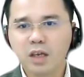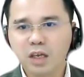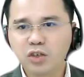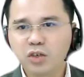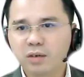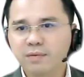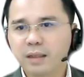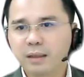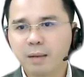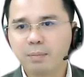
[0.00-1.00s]
Each of
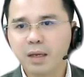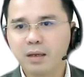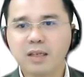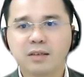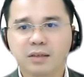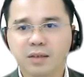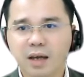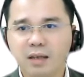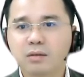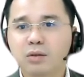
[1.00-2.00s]
the topic is
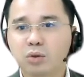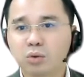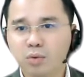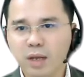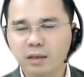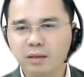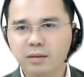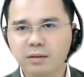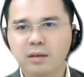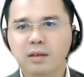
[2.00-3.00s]
assigned 2 weeks.